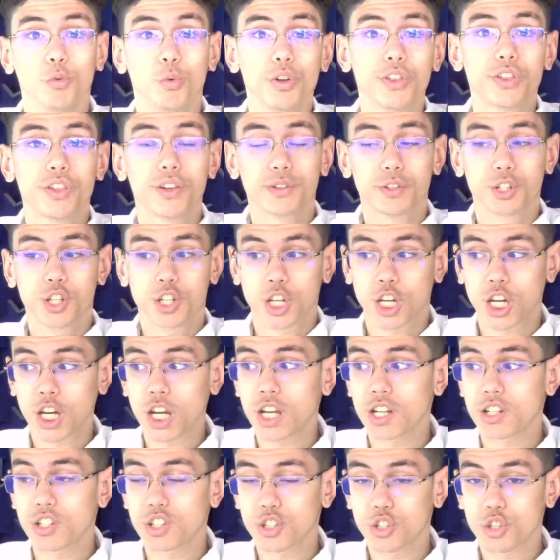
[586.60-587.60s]
a
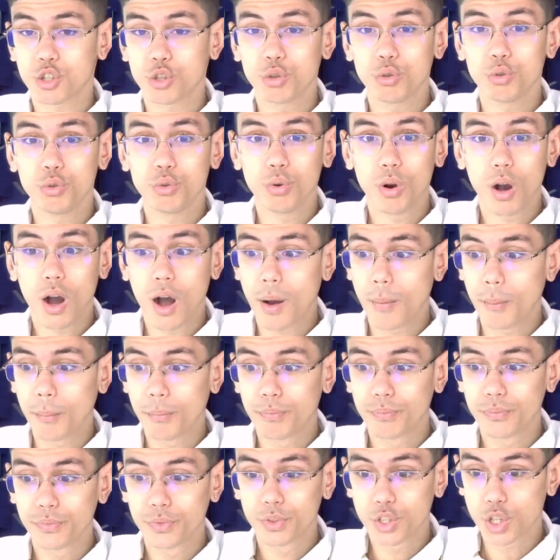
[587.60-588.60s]
chance to
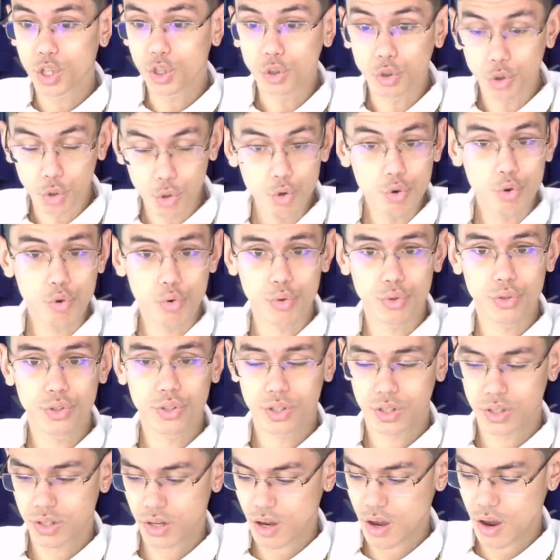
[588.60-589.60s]
um, to
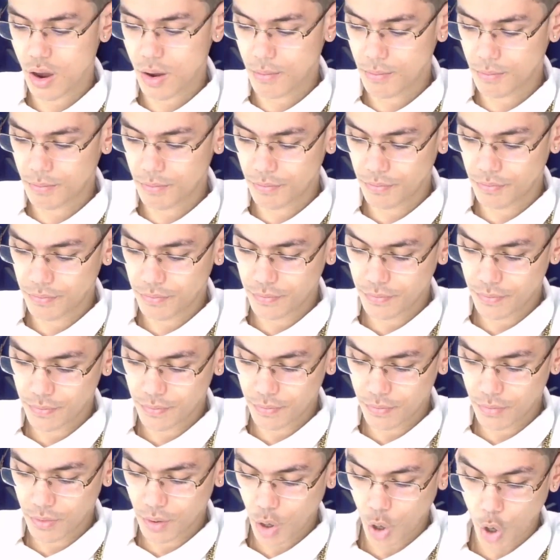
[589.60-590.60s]
lose um,
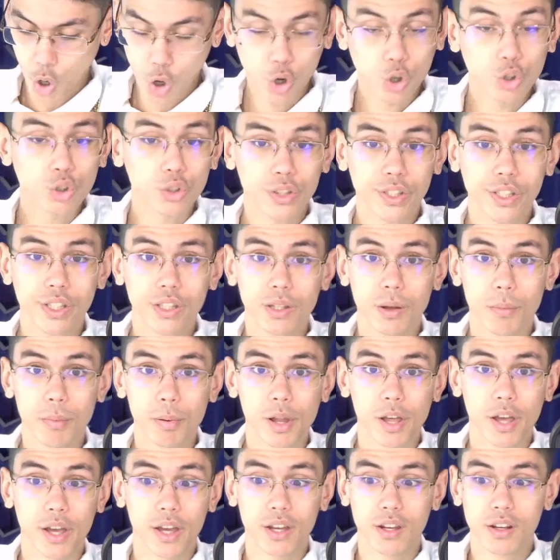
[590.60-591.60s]
early in the
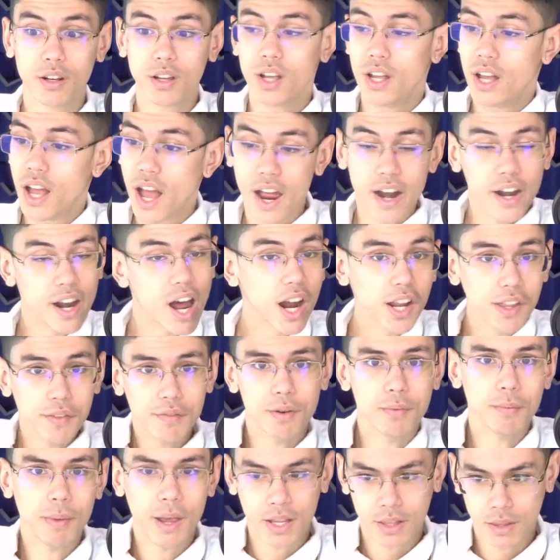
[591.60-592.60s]
play-in and not
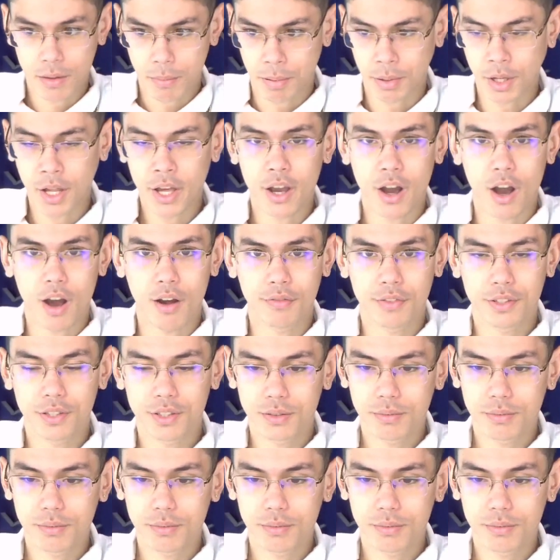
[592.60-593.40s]
even make the playoffs.